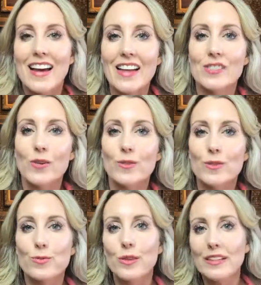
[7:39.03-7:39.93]
And so it
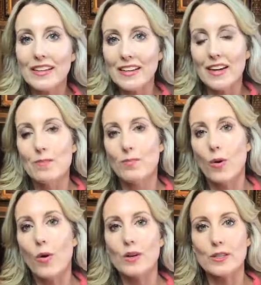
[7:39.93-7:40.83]
was really
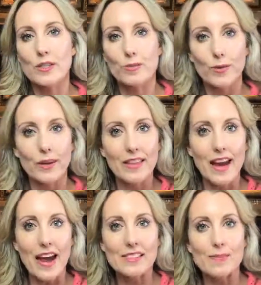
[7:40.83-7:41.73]
important to bring
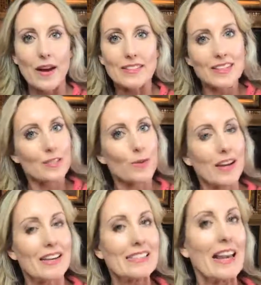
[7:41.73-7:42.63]
that aspect in this
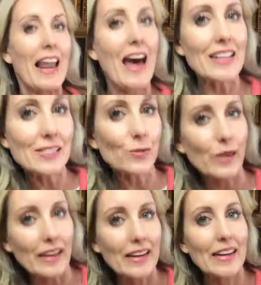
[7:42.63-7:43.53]
week, because last
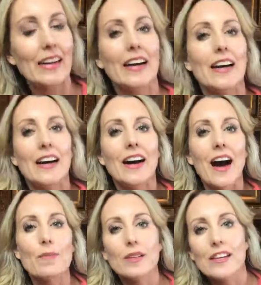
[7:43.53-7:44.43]
week,
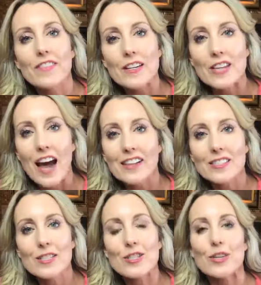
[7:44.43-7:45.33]
I believe I
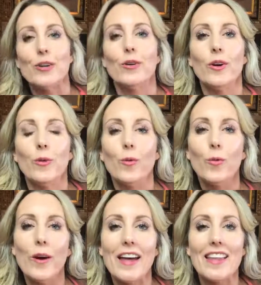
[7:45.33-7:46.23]
challenged you
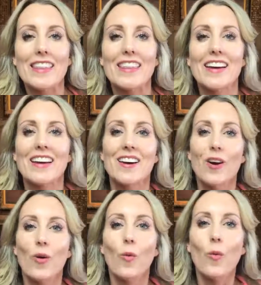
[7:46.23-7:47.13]
with
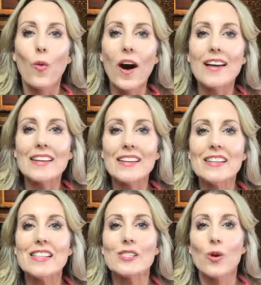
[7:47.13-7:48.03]
what
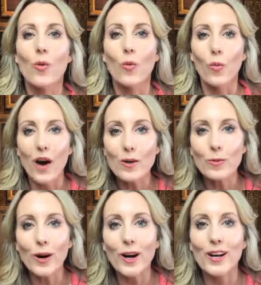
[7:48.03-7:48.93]
is
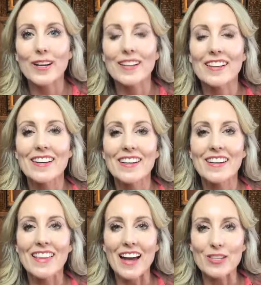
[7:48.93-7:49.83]
one word
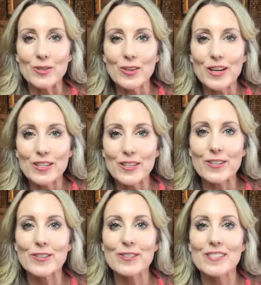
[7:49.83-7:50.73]
that you can
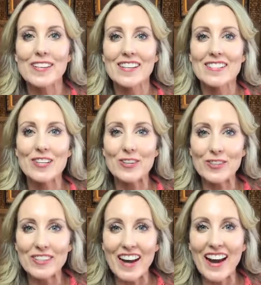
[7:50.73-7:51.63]
use to
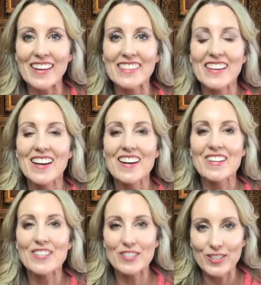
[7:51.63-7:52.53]
create
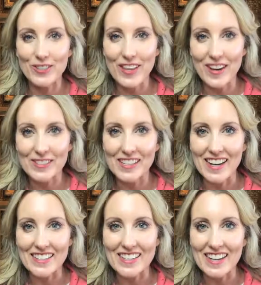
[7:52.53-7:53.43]
your
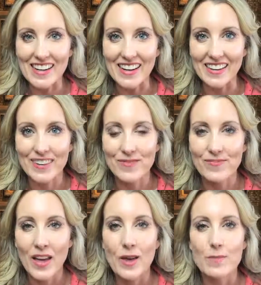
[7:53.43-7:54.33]
2018.
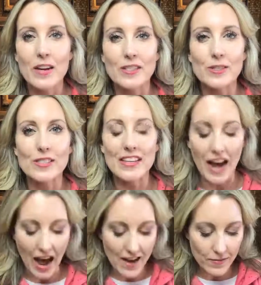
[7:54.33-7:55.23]
Because you
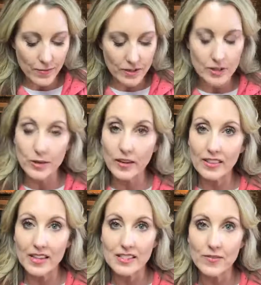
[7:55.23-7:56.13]
see, I've been
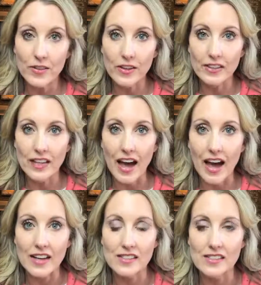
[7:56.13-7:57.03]
doing this for the
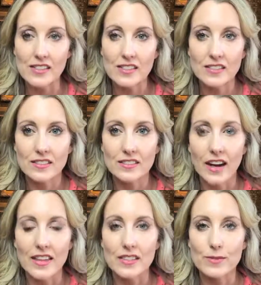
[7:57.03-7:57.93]
last,
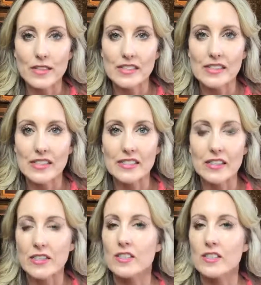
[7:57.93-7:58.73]
I think it's been 6 years.